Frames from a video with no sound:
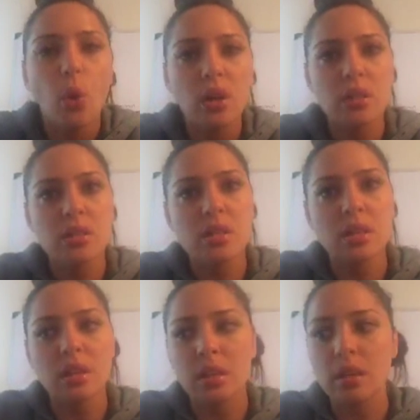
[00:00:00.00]
in order
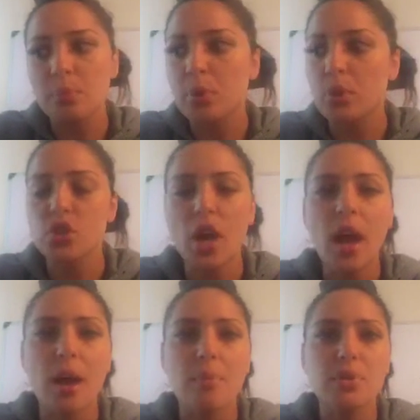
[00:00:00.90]
to
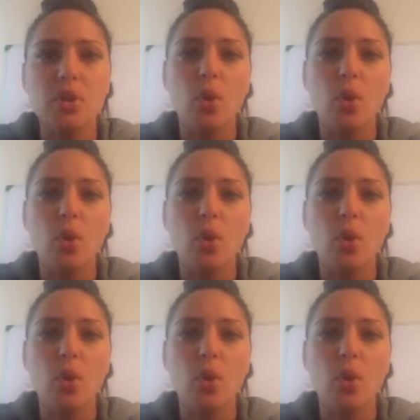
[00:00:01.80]
push up.